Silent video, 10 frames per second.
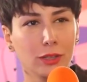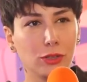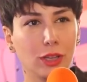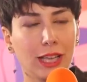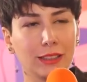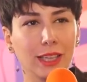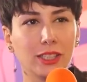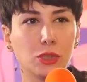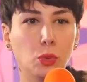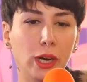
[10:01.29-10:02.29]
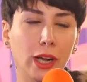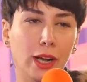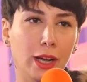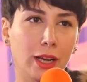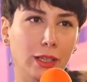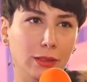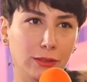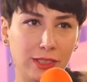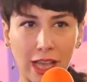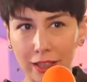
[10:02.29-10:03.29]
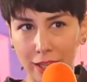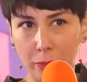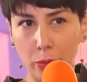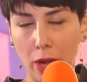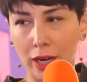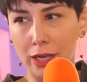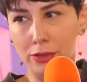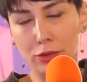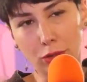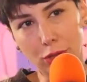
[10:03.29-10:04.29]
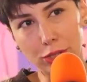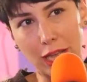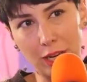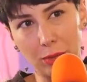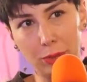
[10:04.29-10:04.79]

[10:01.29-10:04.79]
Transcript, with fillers: So like they just want to sell their products to those kind of